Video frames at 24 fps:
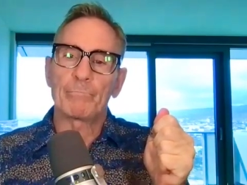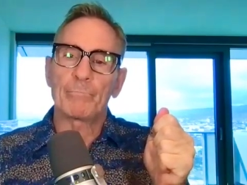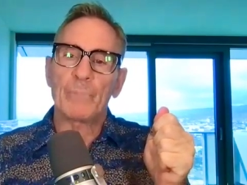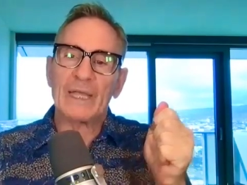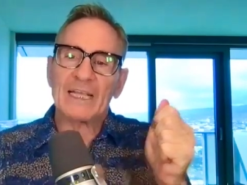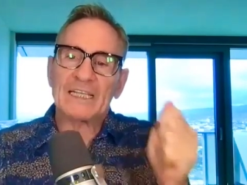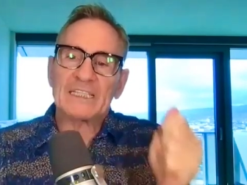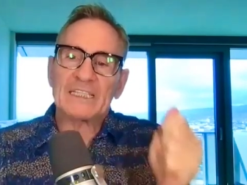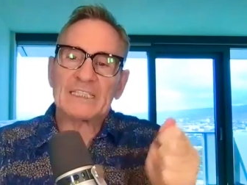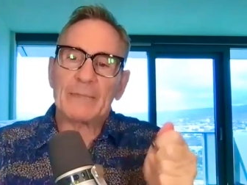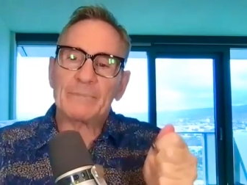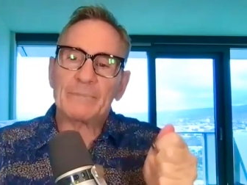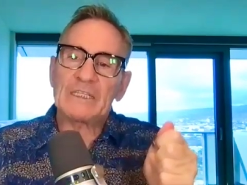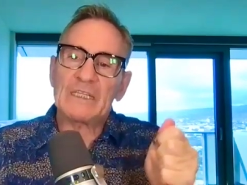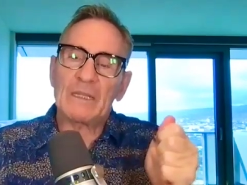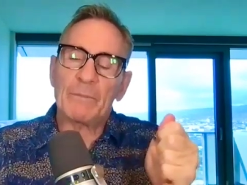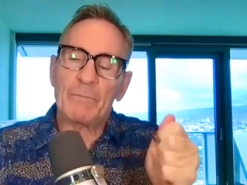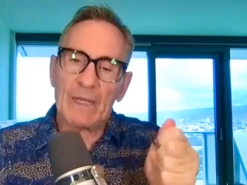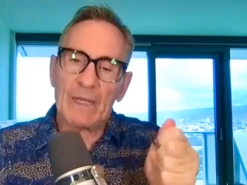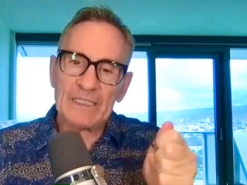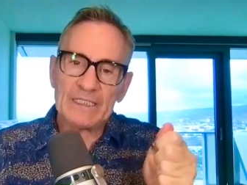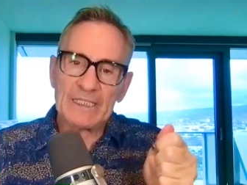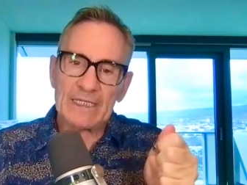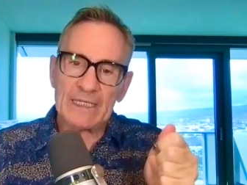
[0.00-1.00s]
By accepting the
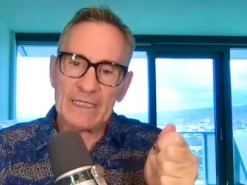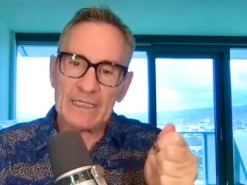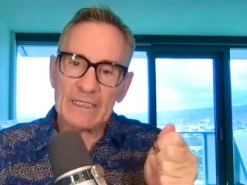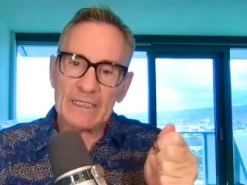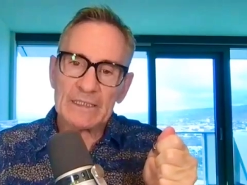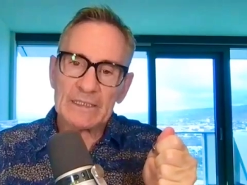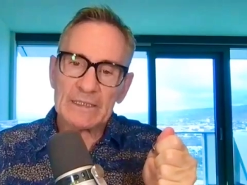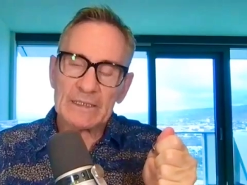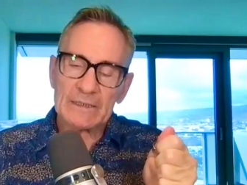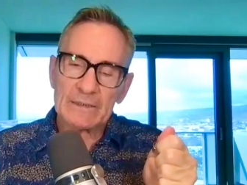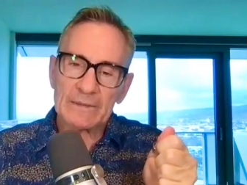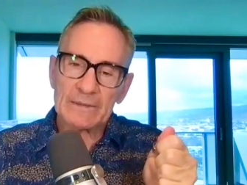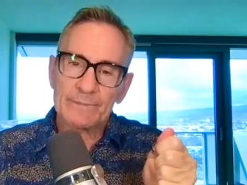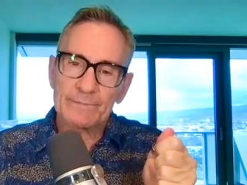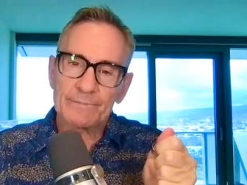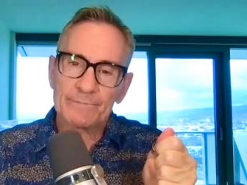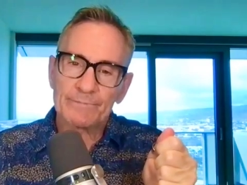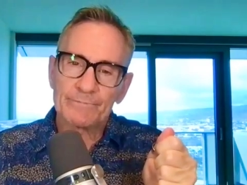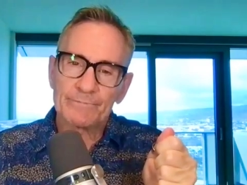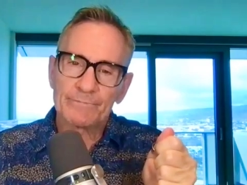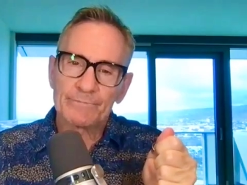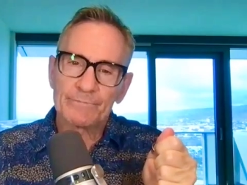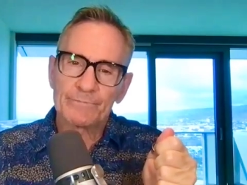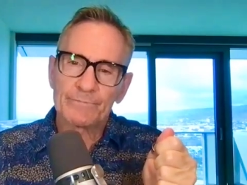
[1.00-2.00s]
messiness,
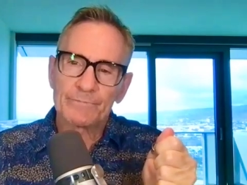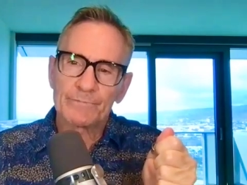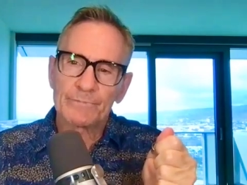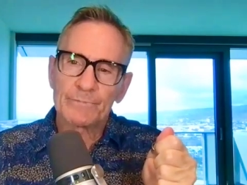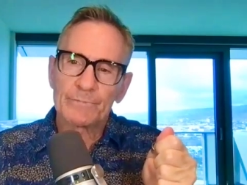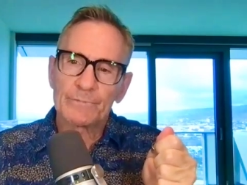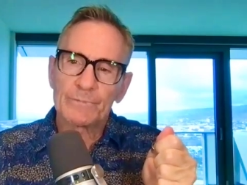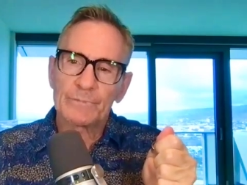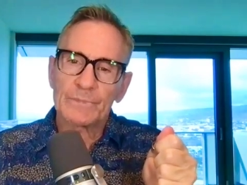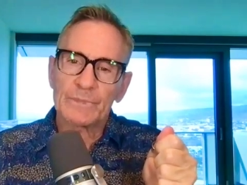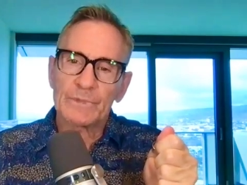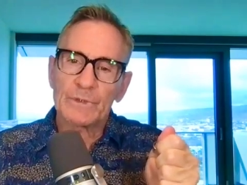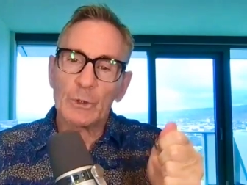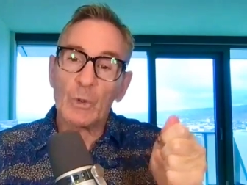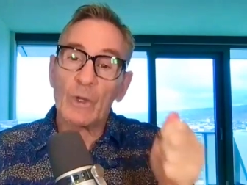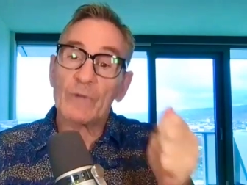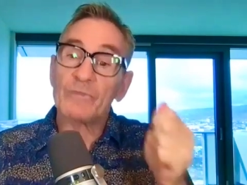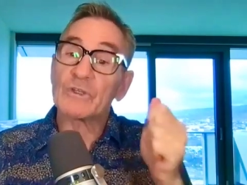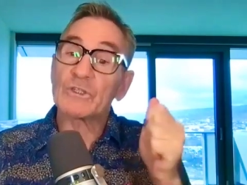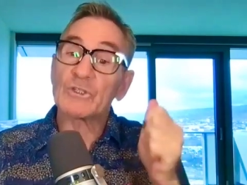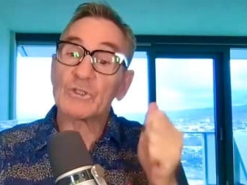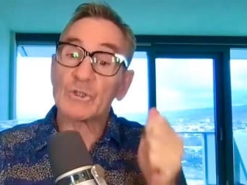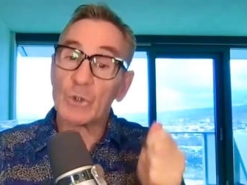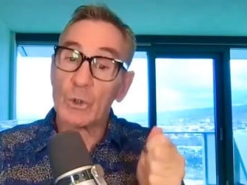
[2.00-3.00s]
you
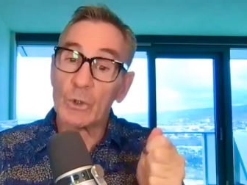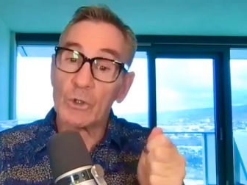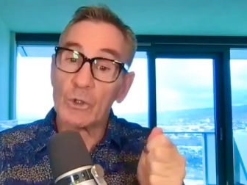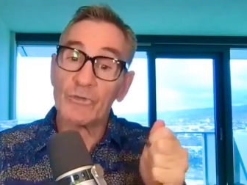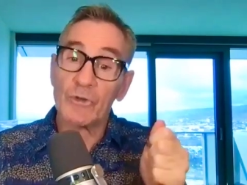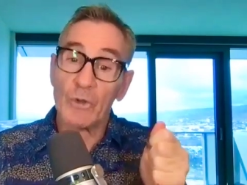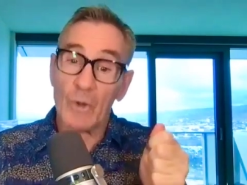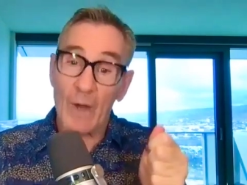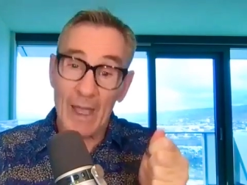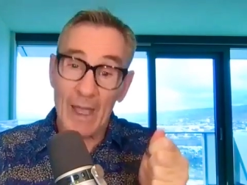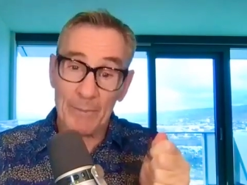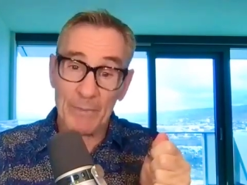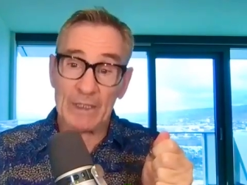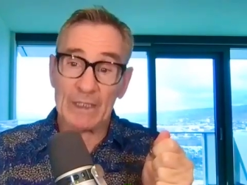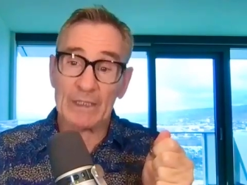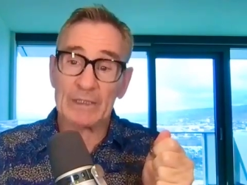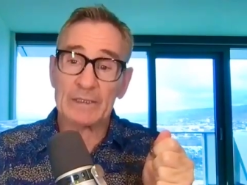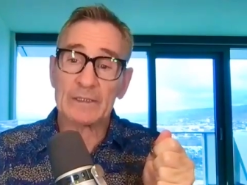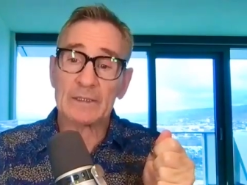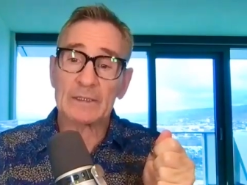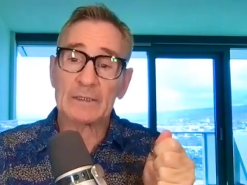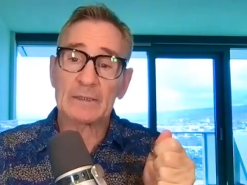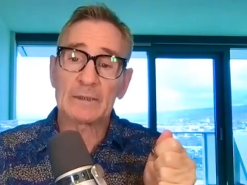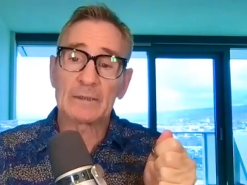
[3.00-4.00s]
have control over your
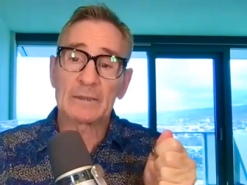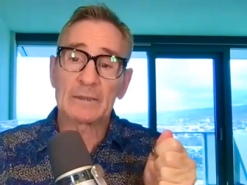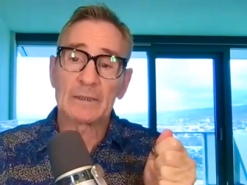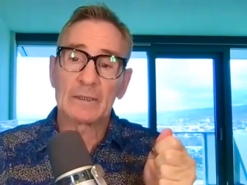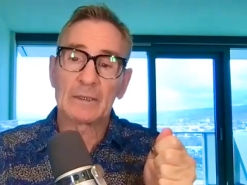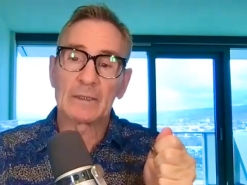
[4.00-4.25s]
happiness.